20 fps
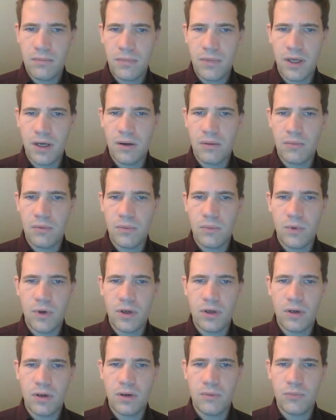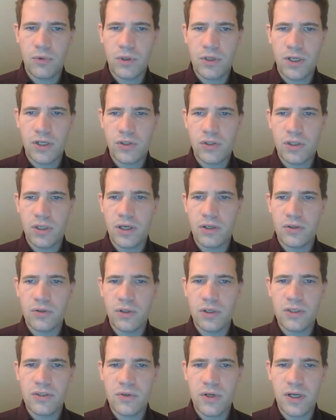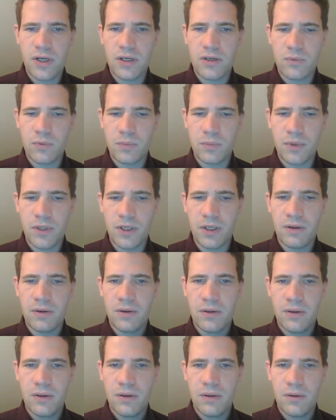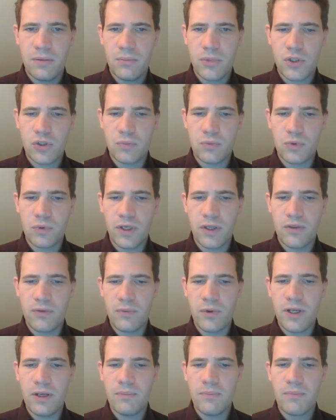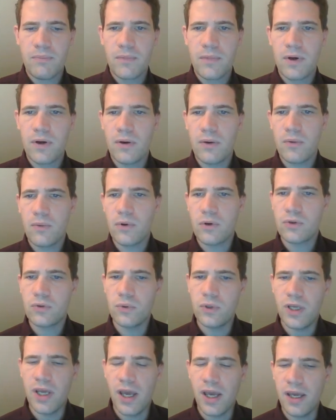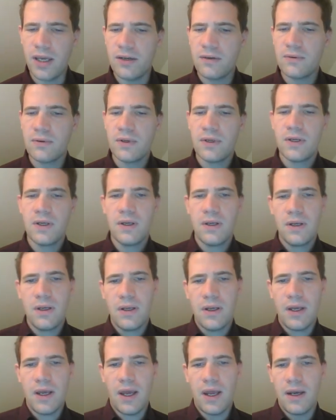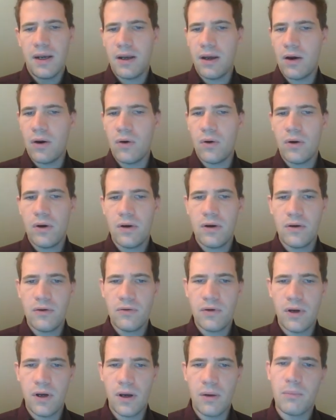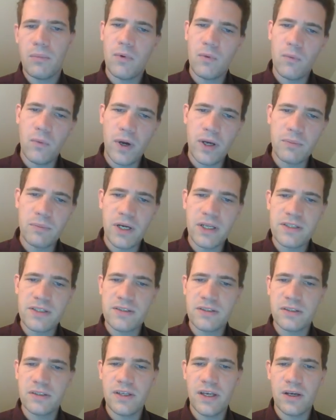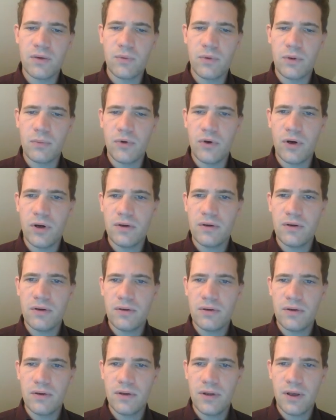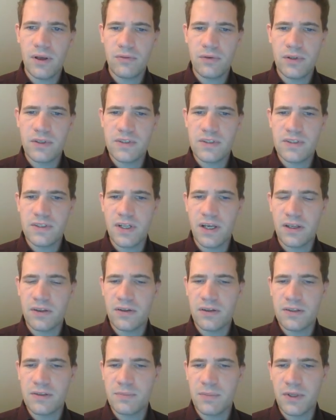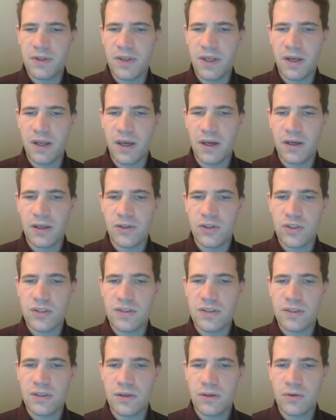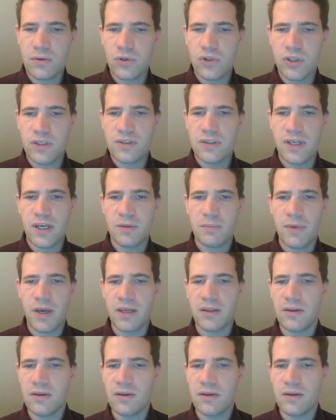yeah, one potential line to illustrate it would be bishop to e3, rook to e8, and now white might still take one pawn, for instance like this, but then I could just take back